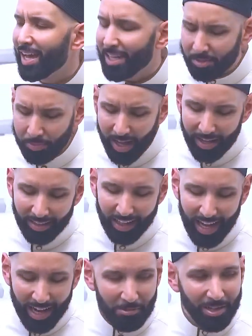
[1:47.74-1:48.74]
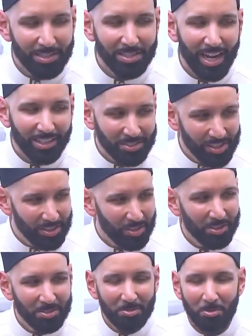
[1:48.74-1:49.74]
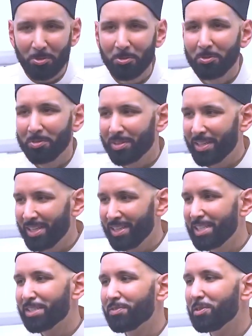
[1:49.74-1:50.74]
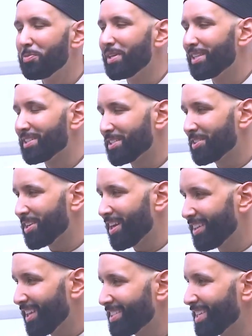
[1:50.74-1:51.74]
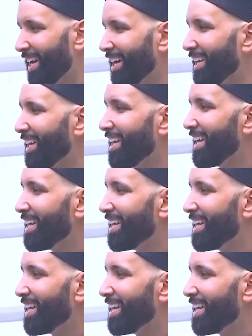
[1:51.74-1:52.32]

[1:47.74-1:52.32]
And subhanAllah, I want us to actually look through in these few minutes, inshaAllah ta'ala,